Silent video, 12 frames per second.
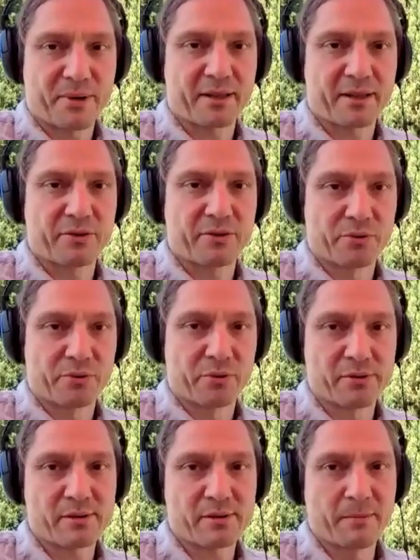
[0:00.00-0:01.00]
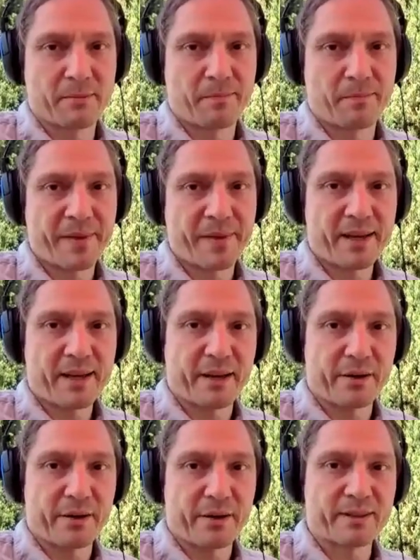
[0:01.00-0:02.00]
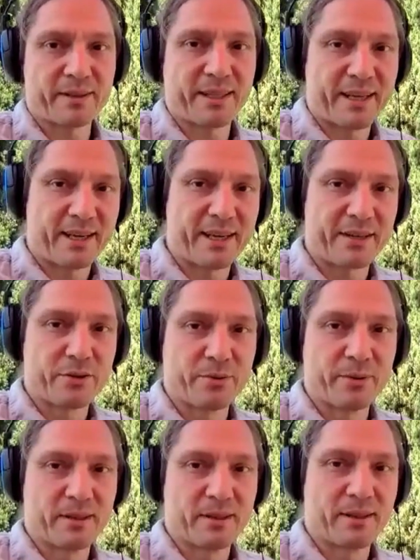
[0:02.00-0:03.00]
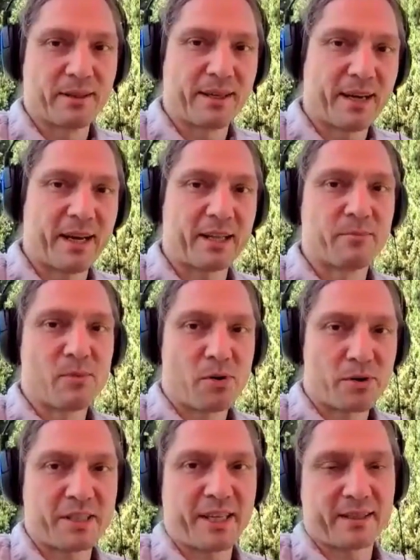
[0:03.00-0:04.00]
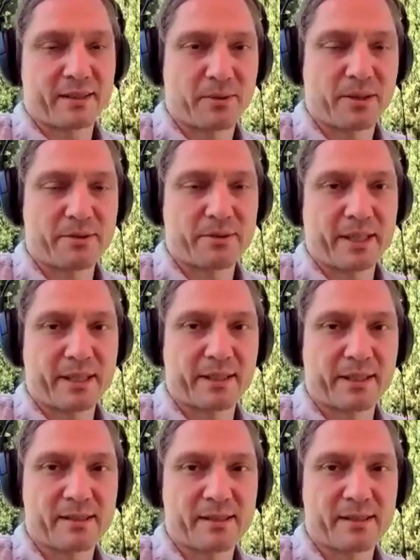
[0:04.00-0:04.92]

create new rules. And with AI, you will add more data to the training data